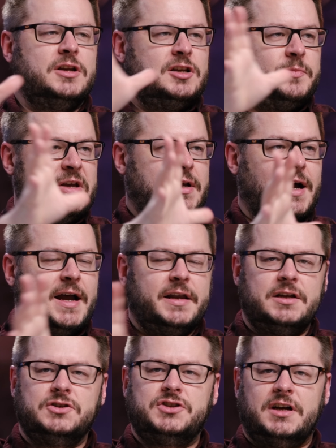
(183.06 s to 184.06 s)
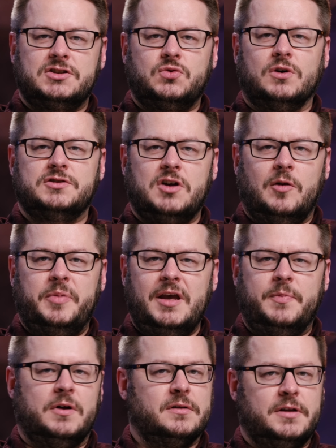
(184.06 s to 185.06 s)
you need to be kind and just towards all
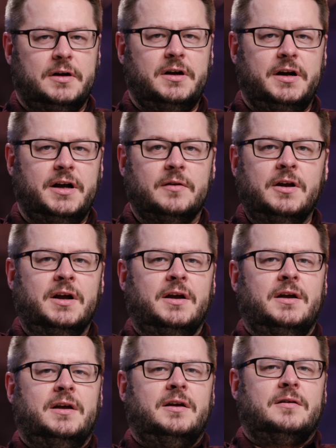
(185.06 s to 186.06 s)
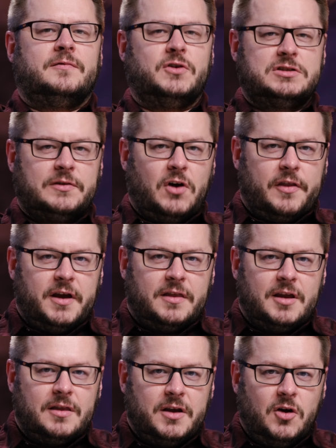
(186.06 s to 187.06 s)
people. No, no, no. First of all,
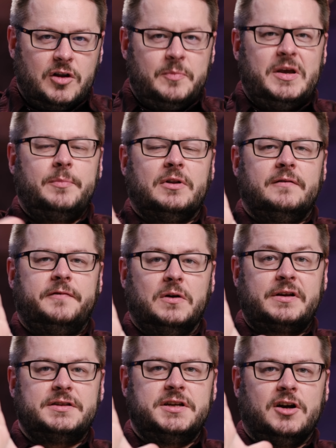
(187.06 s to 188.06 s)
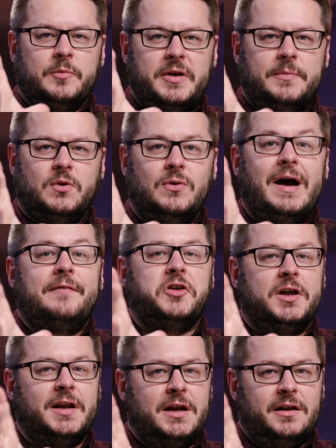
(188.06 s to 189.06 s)
the, the, the only people in focus here are people who
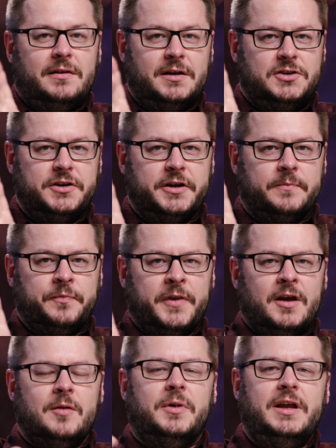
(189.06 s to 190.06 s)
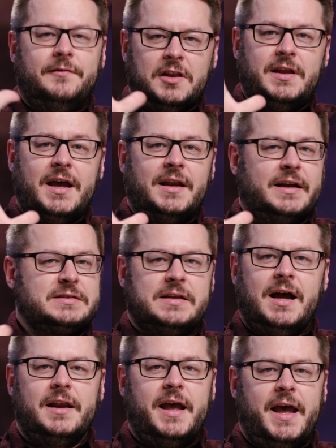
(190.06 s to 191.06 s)
haven't done anything to you. But even then,
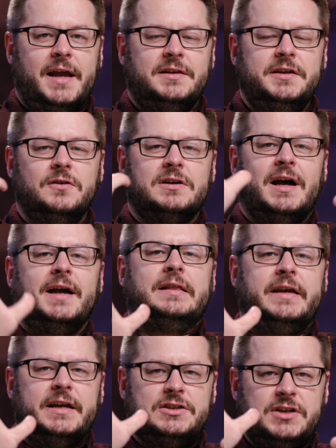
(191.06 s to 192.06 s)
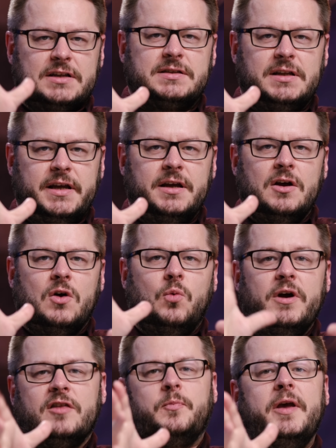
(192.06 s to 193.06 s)
it's not, hey, deal kindly and justly
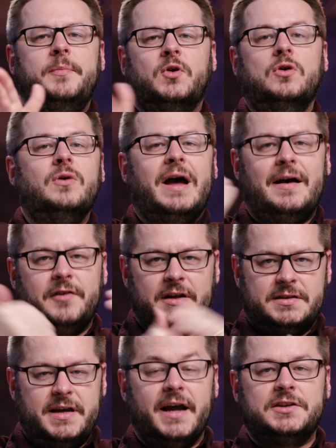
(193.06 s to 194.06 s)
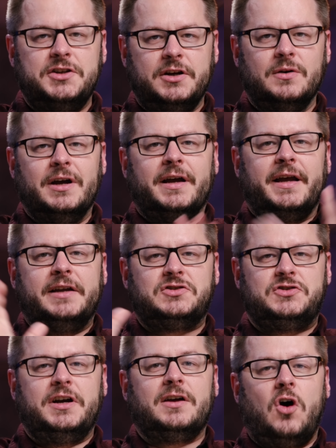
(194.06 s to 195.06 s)
with people who haven't attacked you.
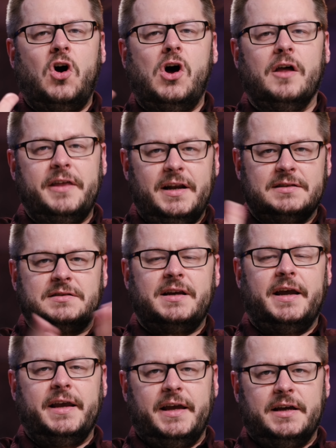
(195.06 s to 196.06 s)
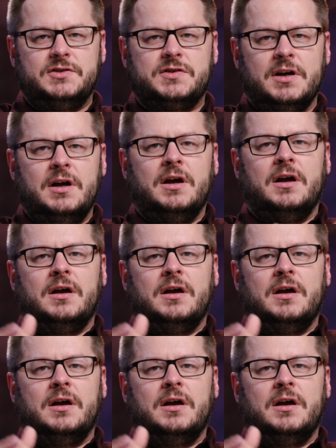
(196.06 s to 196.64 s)
It's just all that it's saying is,